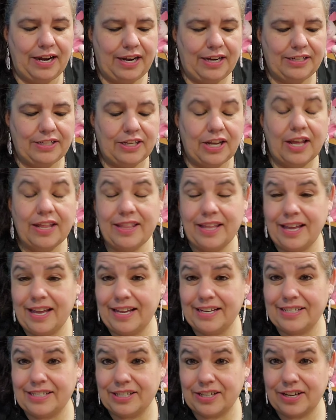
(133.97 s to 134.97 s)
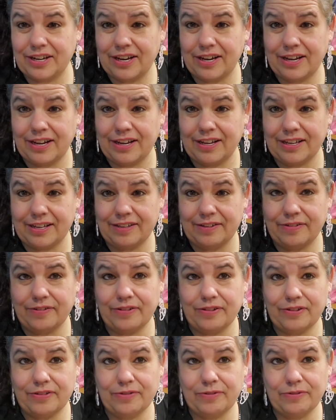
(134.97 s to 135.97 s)
I saw that uh,
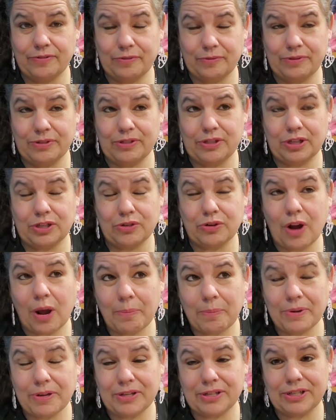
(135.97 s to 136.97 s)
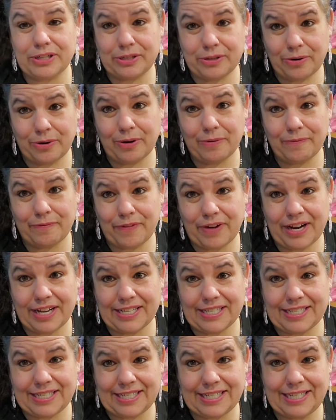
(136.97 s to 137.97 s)
it was a tropical storm
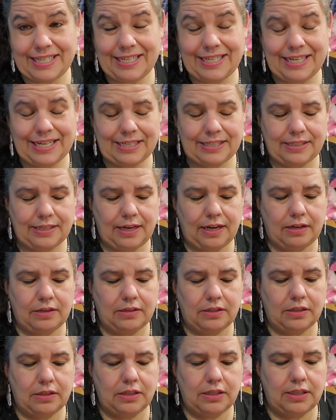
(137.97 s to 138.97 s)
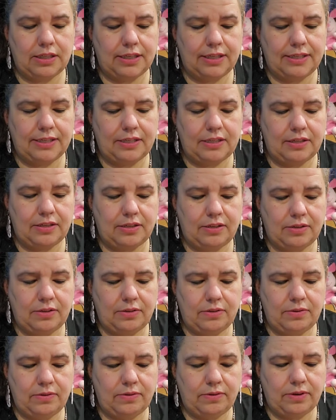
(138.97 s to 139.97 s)
Francine has now turned
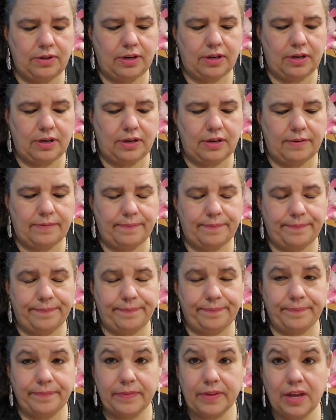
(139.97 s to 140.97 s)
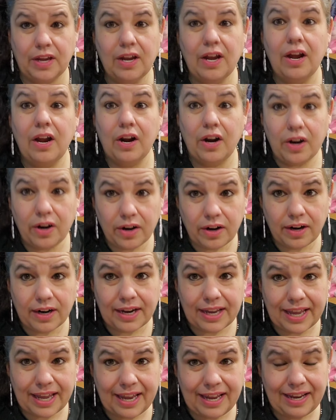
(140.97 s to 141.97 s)
into um,
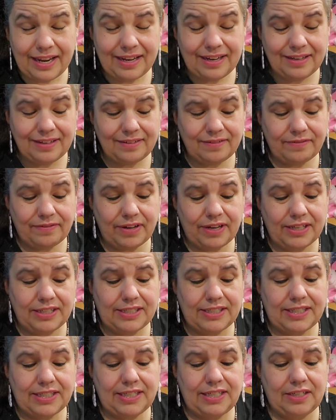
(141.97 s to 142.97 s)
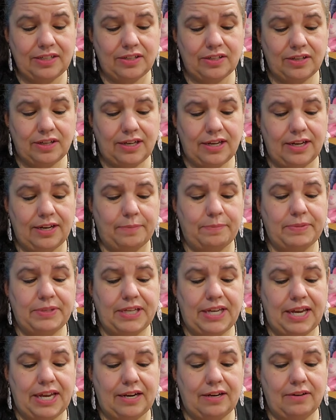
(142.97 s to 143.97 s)
Hurricane Francine. It could get up to
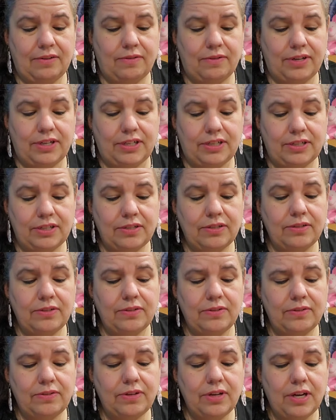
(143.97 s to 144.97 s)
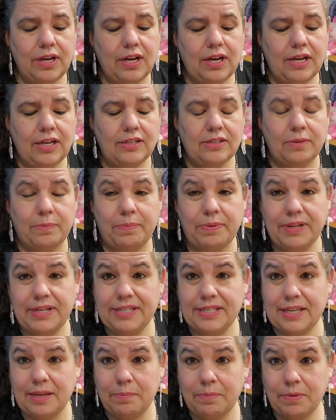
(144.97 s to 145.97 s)
Category 2. So
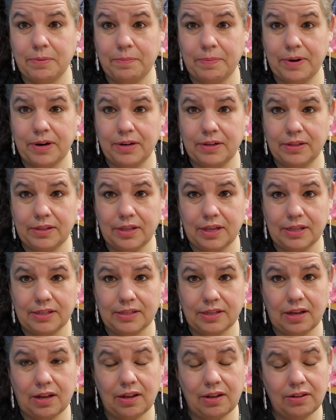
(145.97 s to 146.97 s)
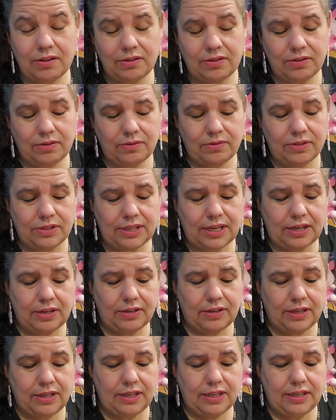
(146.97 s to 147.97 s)
please keep your prayer and thoughts all those that
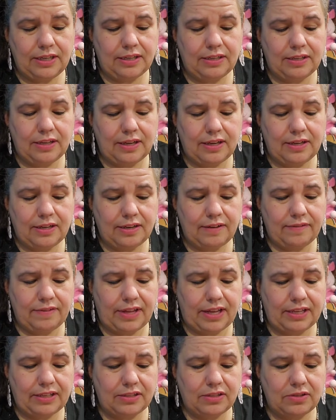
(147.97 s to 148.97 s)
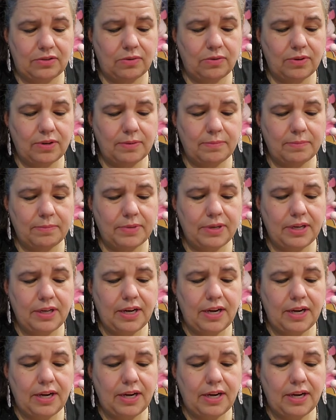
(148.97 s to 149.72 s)
are in the line of that storm.